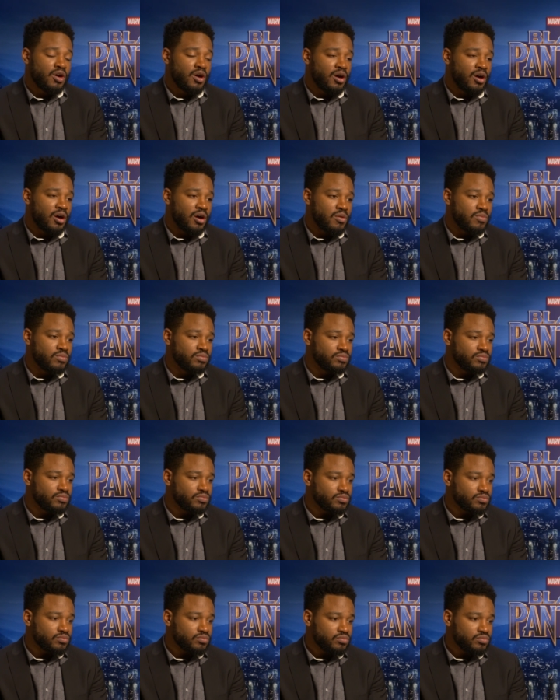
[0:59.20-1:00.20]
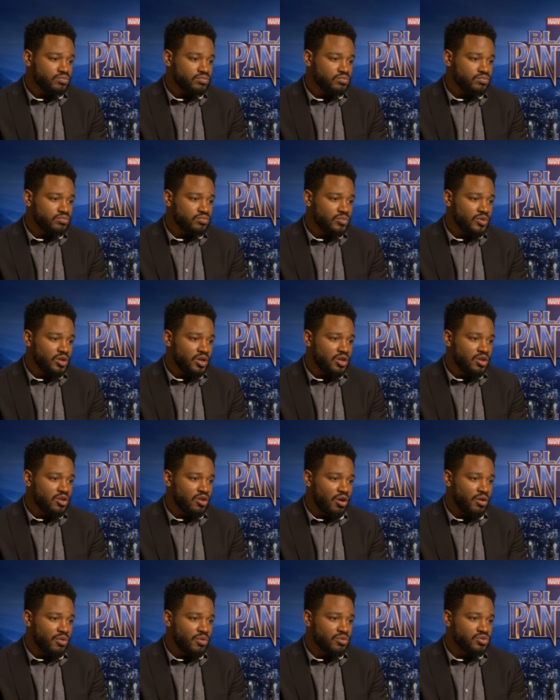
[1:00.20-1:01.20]
know, um, you
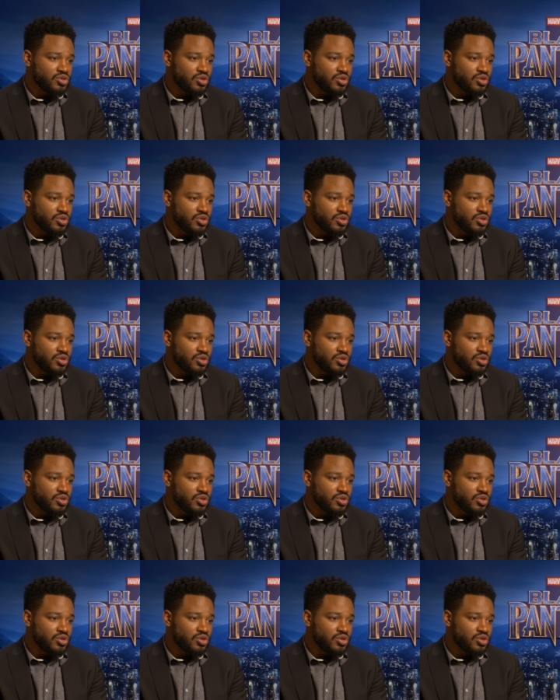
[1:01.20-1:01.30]
know, it